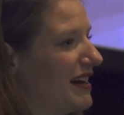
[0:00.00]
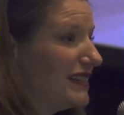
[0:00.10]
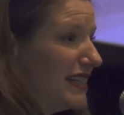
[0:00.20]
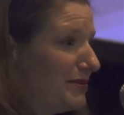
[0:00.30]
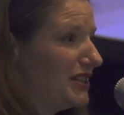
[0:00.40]

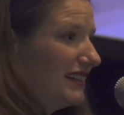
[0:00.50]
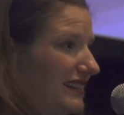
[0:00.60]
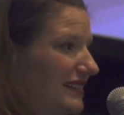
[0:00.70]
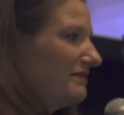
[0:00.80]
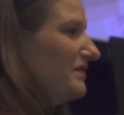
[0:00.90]

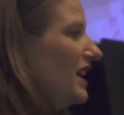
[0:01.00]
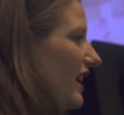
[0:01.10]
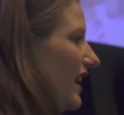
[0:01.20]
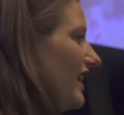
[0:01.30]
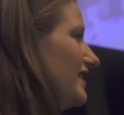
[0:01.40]
receptionists
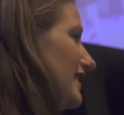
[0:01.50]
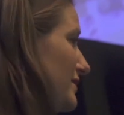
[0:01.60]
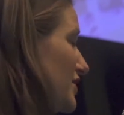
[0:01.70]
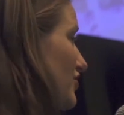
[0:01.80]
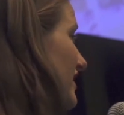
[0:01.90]
and
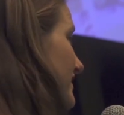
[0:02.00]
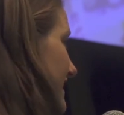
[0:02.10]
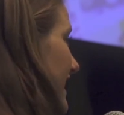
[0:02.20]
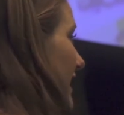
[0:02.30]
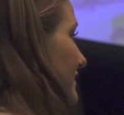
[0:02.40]
administrative
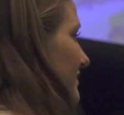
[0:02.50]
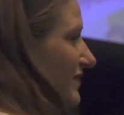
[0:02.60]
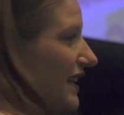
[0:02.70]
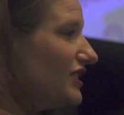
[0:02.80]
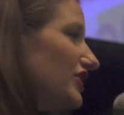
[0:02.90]
staff.
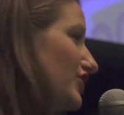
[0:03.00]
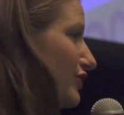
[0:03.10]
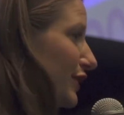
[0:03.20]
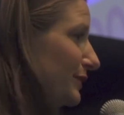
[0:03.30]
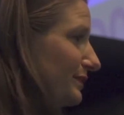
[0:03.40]
That's just
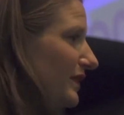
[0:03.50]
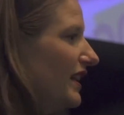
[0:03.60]
true.